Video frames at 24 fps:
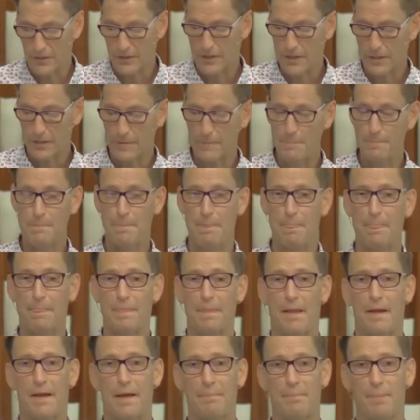here.
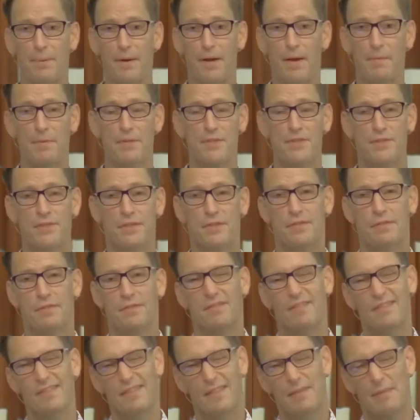I promised,
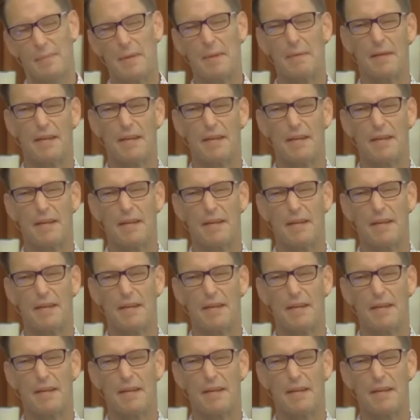well, maybe I